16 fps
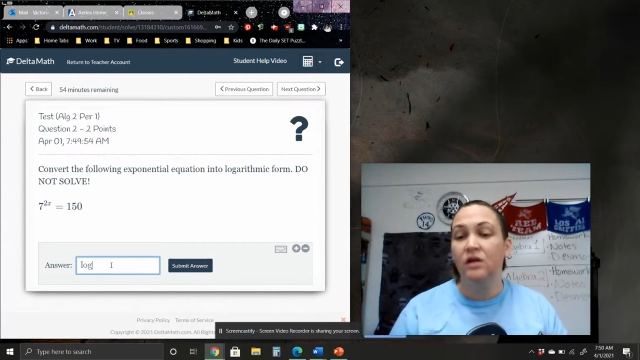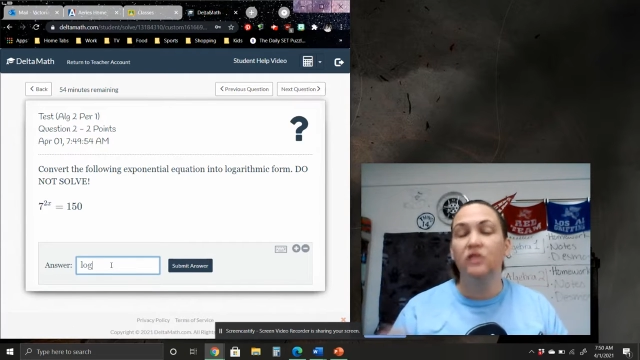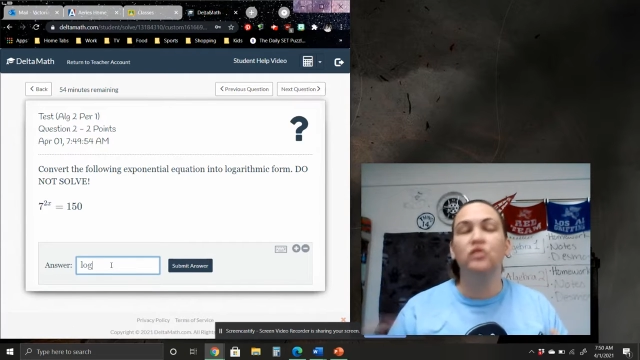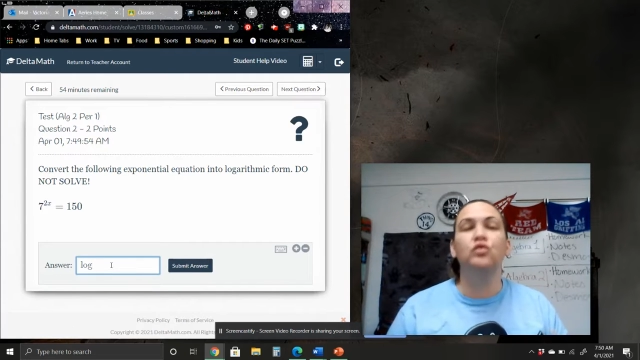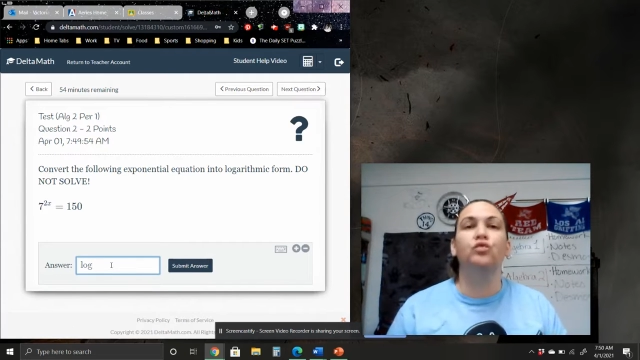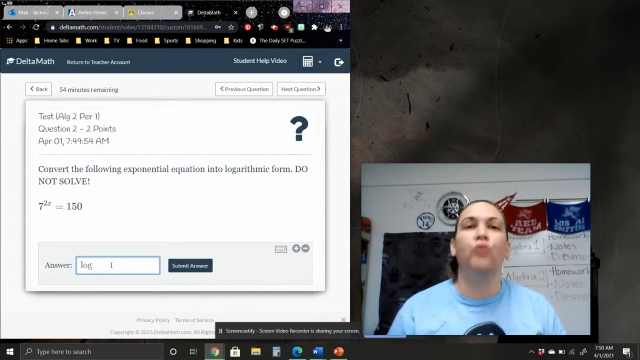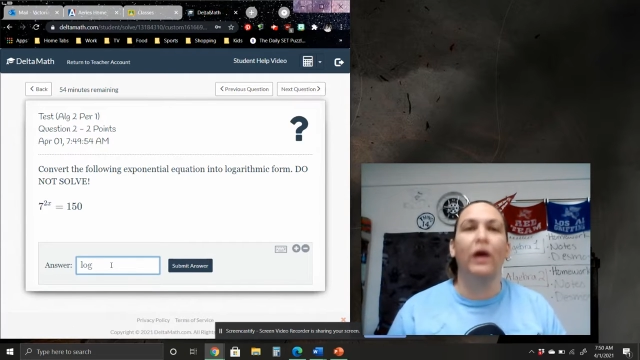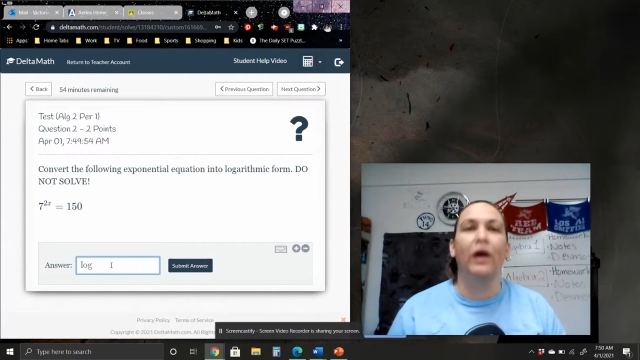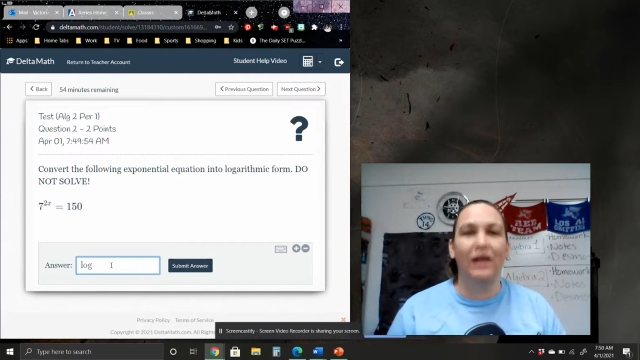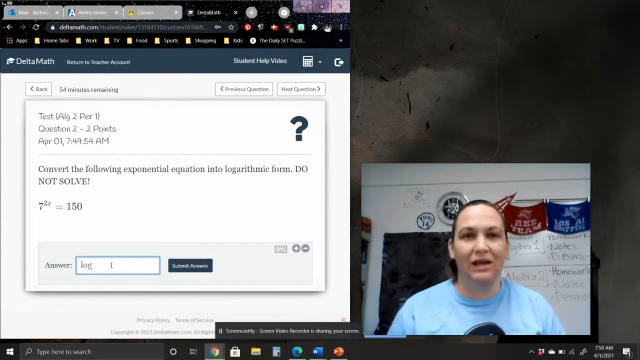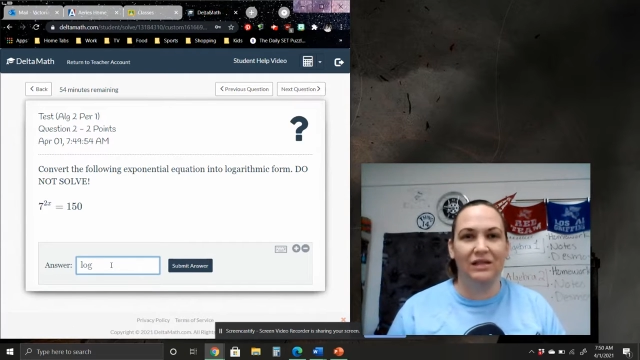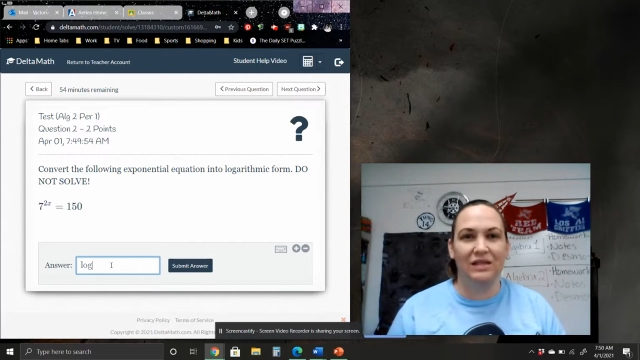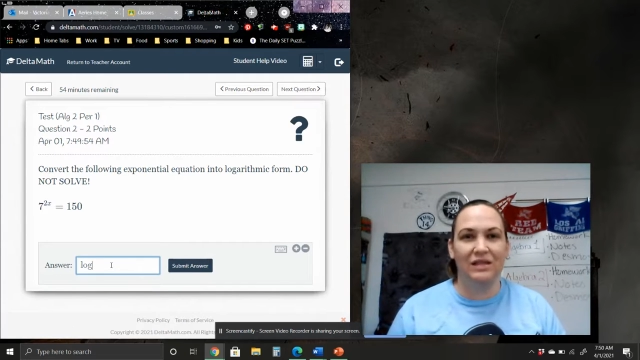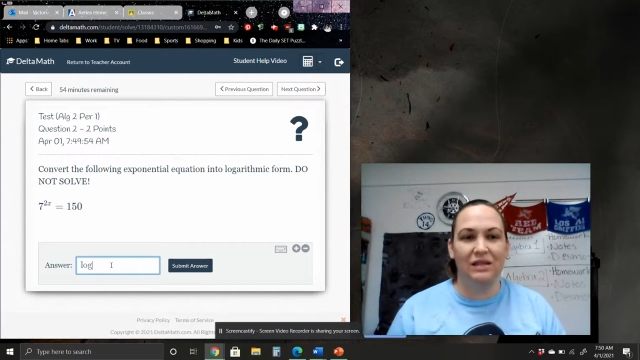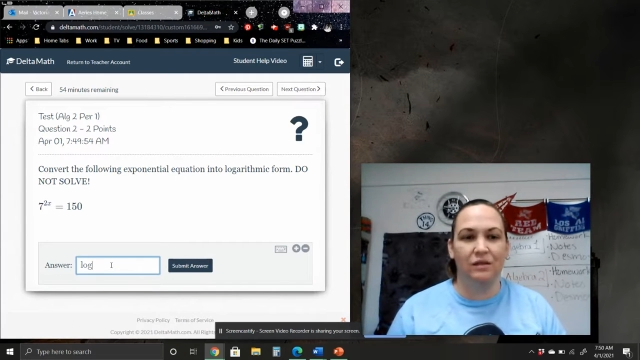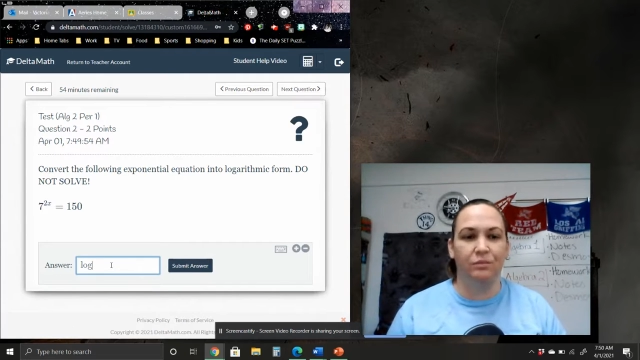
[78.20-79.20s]
It's right next
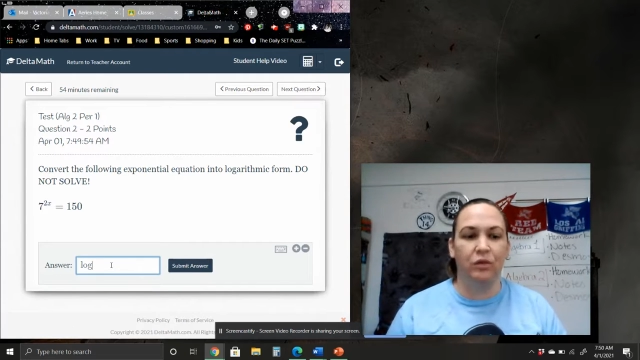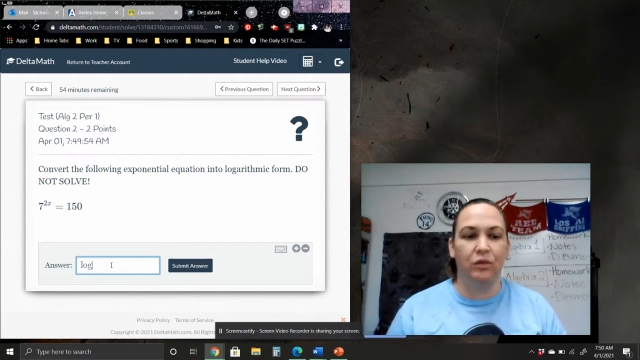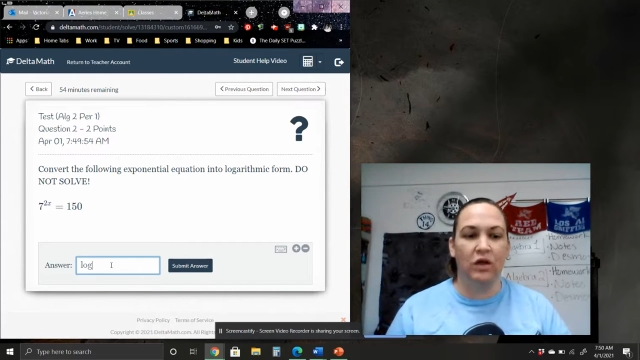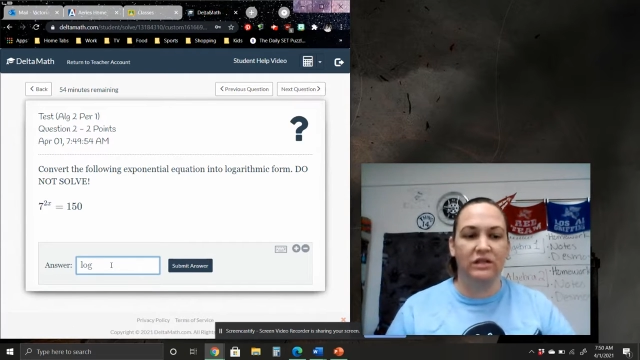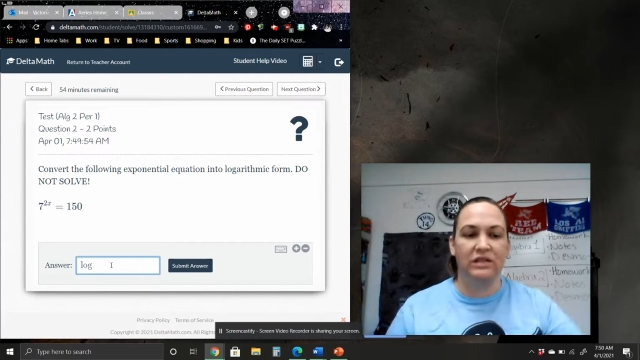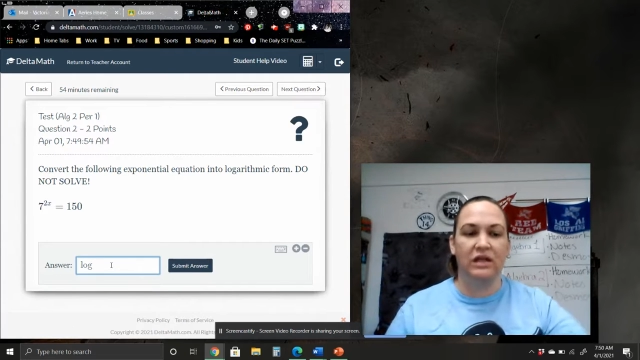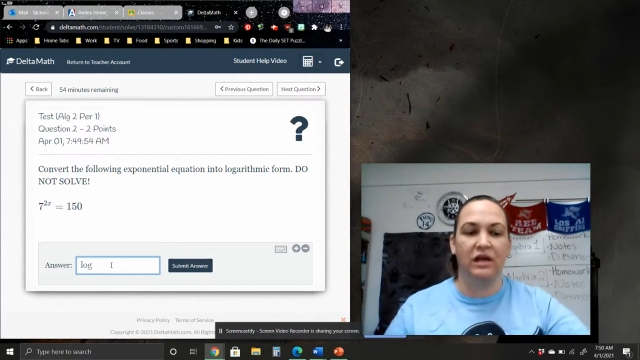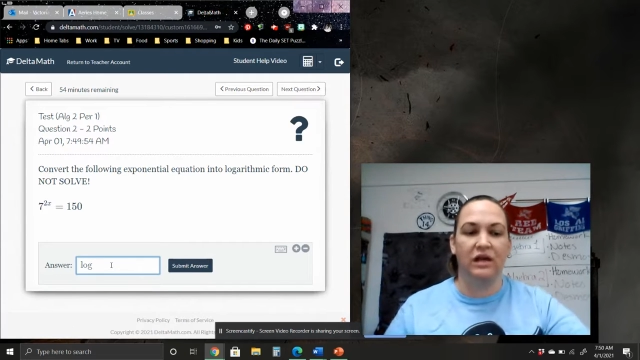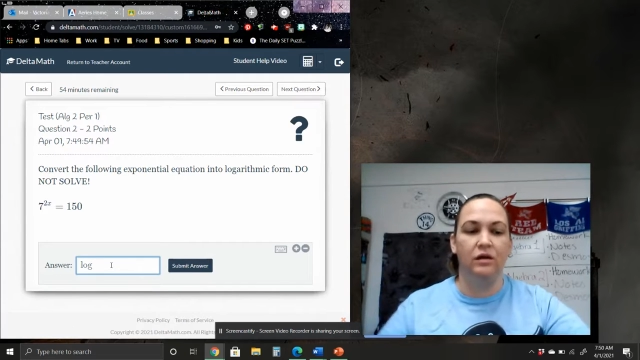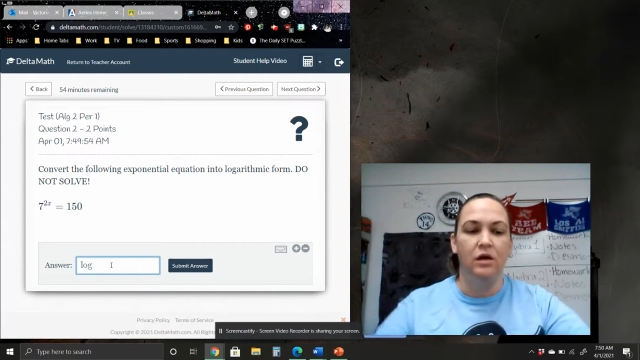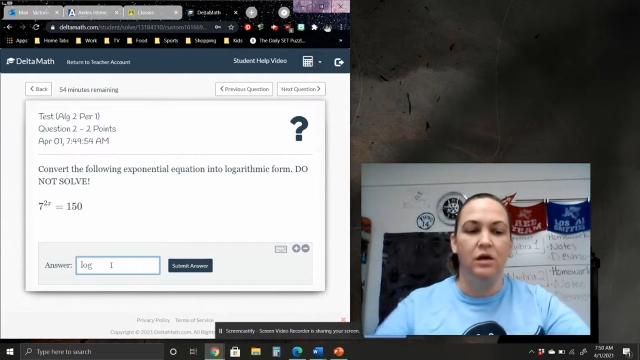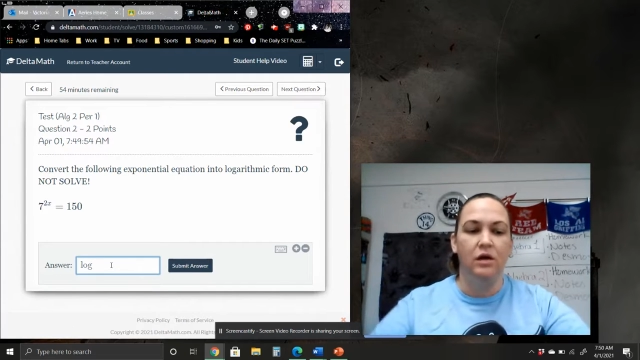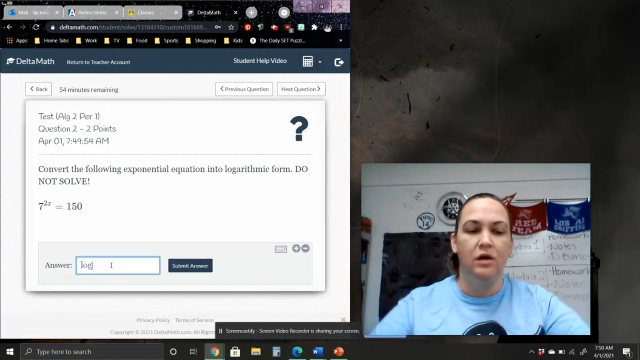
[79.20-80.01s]
to the plus sign.